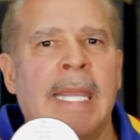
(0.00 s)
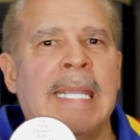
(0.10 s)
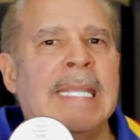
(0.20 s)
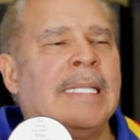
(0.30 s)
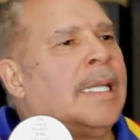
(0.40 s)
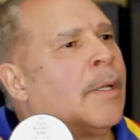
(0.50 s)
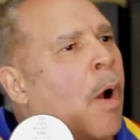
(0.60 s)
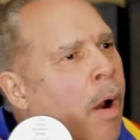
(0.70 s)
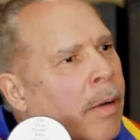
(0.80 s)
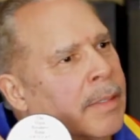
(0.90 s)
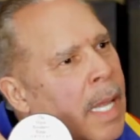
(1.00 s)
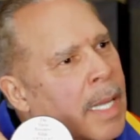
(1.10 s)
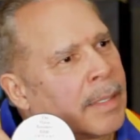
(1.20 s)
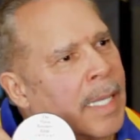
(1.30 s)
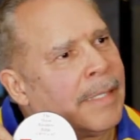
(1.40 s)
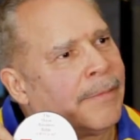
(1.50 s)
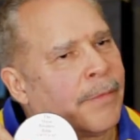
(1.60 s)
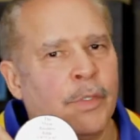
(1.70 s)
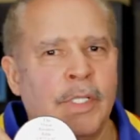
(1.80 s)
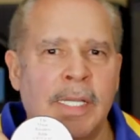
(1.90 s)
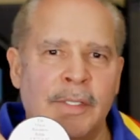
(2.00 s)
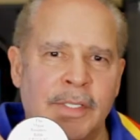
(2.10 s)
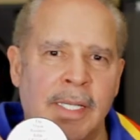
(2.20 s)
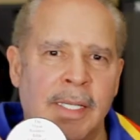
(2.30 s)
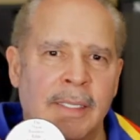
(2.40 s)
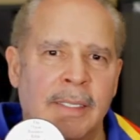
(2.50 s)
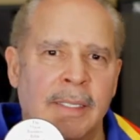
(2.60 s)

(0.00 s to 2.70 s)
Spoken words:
He did Hard Knock Life for Jay-Z,